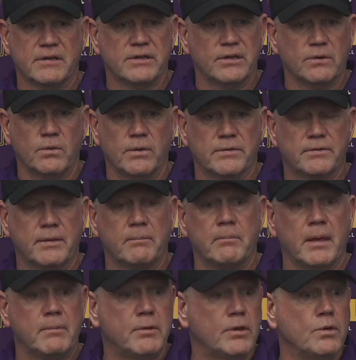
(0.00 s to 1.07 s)
deal with that
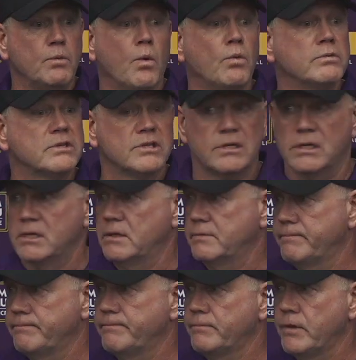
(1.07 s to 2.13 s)
maybe you won't see,
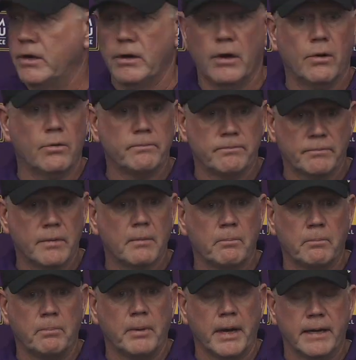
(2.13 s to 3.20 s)
you know.
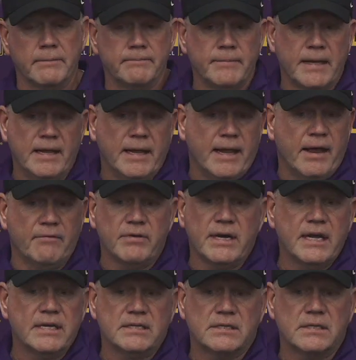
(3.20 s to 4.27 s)
But every
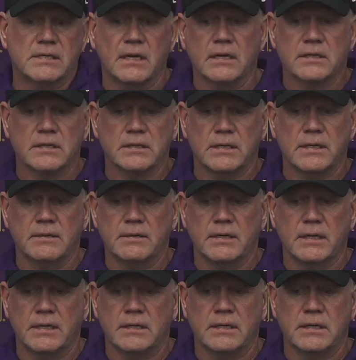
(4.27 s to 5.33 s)
day's
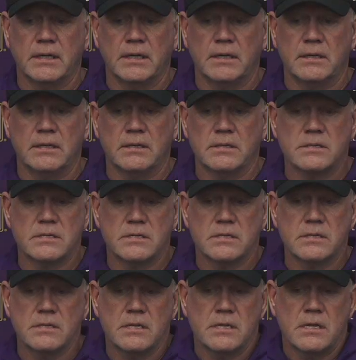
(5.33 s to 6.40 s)
in
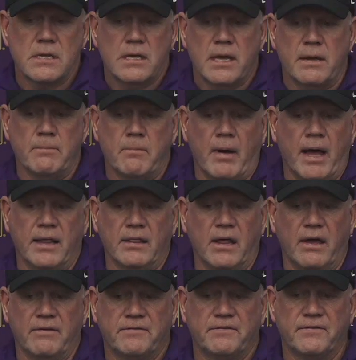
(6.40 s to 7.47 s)
my
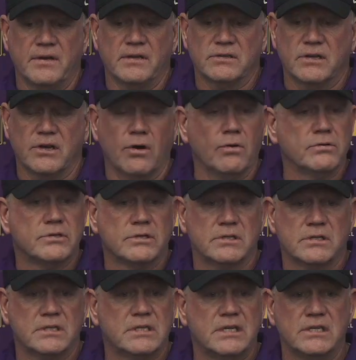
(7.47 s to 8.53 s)
life as a coach
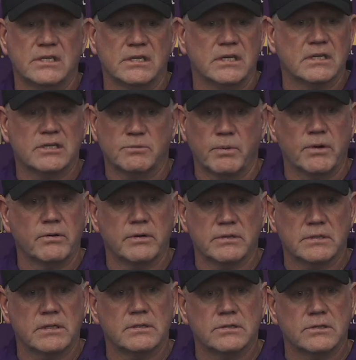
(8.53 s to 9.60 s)
is a teaching
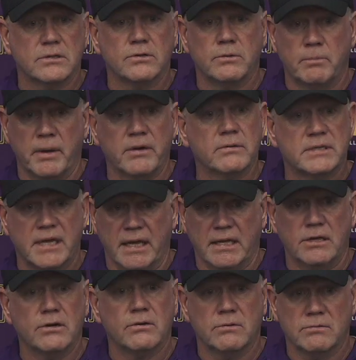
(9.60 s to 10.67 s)
experience, and so you better
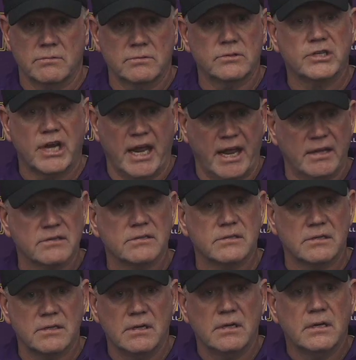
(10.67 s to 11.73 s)
take your
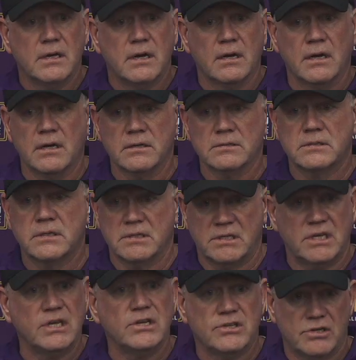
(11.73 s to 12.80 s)
chance to
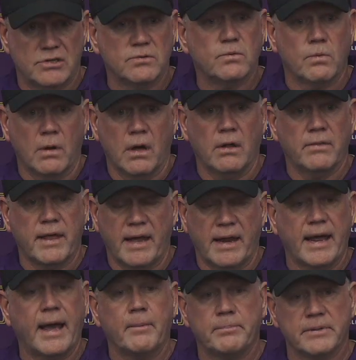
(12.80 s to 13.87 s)
teach while that
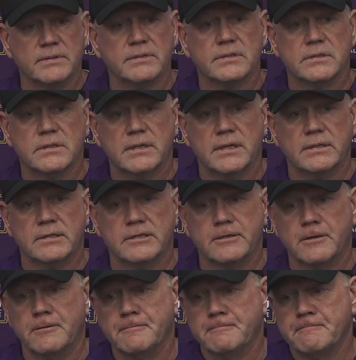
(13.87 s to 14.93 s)
happens. And
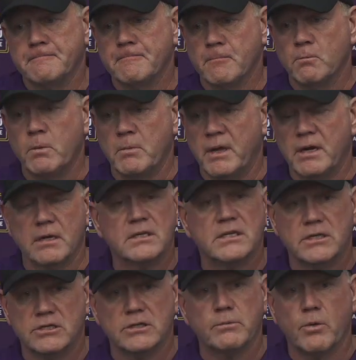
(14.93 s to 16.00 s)
so we made it a
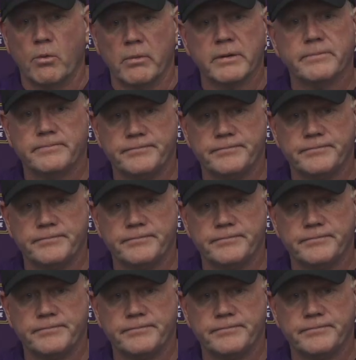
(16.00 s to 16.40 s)
teaching moment.